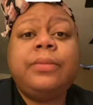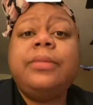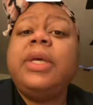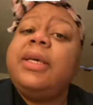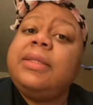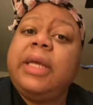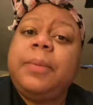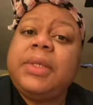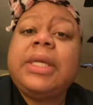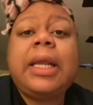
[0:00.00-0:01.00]
his name
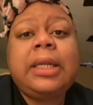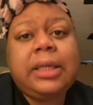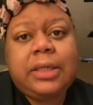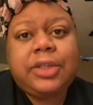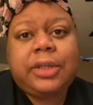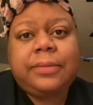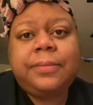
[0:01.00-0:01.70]
is Legion.